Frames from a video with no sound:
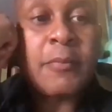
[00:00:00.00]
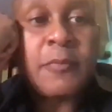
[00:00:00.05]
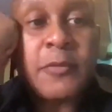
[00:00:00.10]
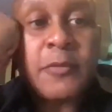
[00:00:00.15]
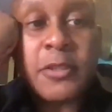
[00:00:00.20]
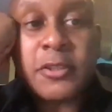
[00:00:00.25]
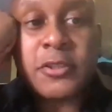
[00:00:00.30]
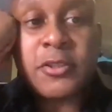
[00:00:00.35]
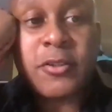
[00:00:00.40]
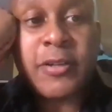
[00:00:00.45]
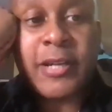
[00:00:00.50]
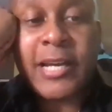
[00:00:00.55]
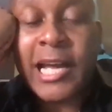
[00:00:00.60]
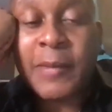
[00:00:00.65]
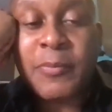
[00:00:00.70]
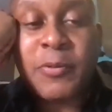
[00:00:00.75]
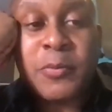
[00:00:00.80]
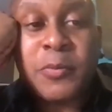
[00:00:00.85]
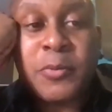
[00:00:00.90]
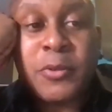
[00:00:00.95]
Just go to
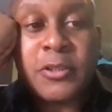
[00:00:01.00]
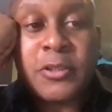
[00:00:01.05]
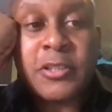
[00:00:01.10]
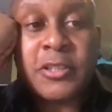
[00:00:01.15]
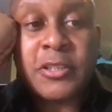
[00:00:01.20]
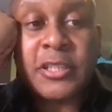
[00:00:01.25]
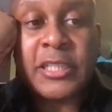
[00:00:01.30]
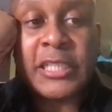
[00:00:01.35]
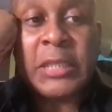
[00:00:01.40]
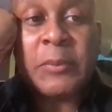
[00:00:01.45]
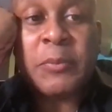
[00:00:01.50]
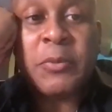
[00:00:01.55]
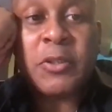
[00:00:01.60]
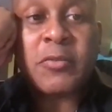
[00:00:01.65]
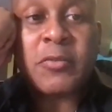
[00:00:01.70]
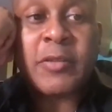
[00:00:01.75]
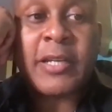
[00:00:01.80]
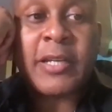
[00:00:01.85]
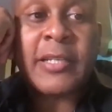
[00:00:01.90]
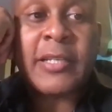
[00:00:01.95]
Apple Books. It's an ebook
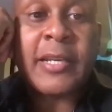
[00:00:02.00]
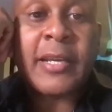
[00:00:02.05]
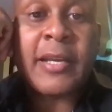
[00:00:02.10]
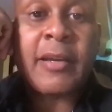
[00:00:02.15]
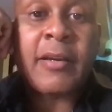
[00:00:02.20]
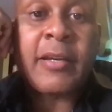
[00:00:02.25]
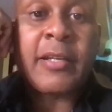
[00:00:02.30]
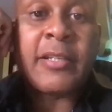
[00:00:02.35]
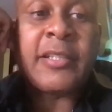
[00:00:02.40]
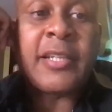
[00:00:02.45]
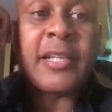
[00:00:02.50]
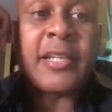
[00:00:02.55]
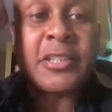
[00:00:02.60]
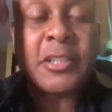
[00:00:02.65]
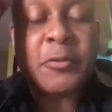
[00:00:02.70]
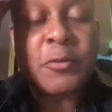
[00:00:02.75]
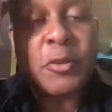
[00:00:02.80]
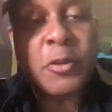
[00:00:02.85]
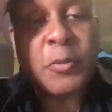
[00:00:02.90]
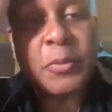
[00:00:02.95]
right now, and yes,
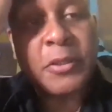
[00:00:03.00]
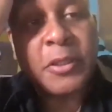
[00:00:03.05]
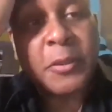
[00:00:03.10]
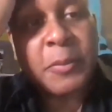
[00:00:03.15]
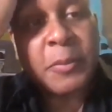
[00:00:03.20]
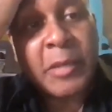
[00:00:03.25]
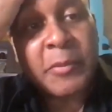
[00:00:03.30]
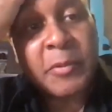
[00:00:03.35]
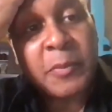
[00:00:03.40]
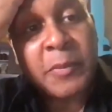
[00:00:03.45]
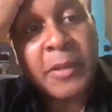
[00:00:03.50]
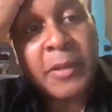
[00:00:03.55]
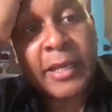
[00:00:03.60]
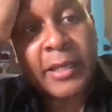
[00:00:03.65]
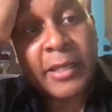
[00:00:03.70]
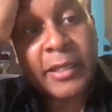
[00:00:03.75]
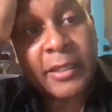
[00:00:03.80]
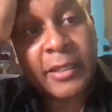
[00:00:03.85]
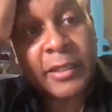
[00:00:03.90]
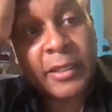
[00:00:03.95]
it will be a
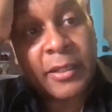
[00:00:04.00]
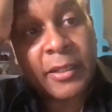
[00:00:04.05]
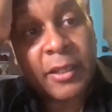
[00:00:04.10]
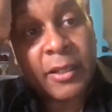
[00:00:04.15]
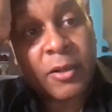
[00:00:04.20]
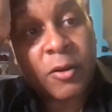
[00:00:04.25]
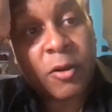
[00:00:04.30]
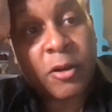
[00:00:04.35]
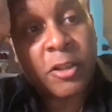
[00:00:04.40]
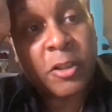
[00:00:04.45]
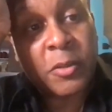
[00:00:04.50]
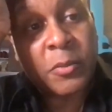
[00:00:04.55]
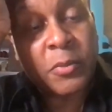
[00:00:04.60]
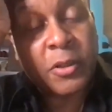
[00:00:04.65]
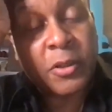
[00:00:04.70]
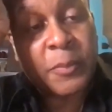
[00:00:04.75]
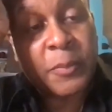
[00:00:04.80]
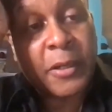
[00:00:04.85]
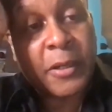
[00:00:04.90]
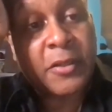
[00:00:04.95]
paperback and an audio
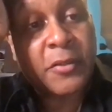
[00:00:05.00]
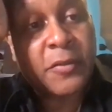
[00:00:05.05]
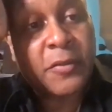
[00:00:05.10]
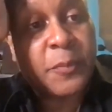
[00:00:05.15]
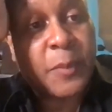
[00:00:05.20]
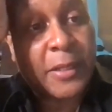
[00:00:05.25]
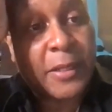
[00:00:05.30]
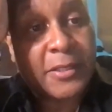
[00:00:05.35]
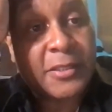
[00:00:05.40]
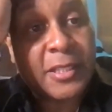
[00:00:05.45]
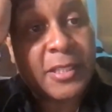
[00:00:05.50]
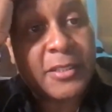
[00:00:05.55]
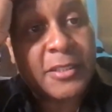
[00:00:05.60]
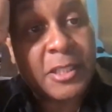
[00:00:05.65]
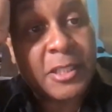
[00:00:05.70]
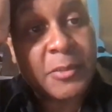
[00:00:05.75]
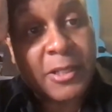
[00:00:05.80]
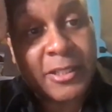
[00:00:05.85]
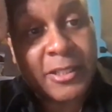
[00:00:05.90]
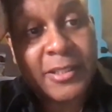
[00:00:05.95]
book by
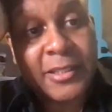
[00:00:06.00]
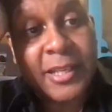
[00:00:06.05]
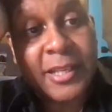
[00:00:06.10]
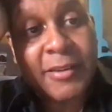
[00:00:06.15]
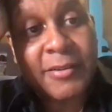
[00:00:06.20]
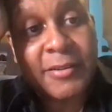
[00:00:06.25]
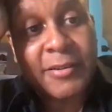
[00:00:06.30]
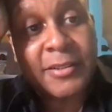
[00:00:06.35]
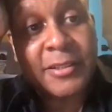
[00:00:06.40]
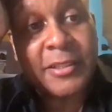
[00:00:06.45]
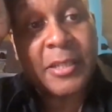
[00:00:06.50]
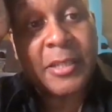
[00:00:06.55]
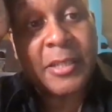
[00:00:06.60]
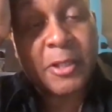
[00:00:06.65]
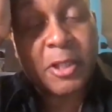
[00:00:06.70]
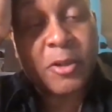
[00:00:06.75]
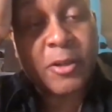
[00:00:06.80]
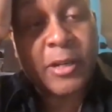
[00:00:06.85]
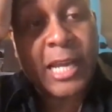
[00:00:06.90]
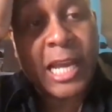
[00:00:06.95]
September. I can guarantee that. But
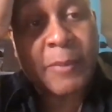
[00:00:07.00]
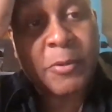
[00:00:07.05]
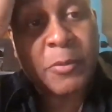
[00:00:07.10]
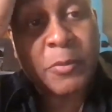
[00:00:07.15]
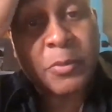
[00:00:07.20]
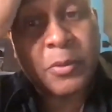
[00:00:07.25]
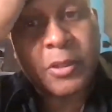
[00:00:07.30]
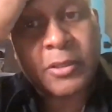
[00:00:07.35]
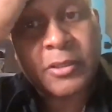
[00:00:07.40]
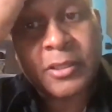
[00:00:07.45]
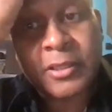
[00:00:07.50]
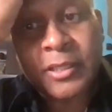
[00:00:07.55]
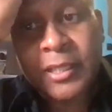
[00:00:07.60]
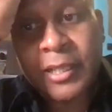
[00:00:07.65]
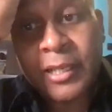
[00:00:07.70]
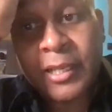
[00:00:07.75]
go to Apple Books.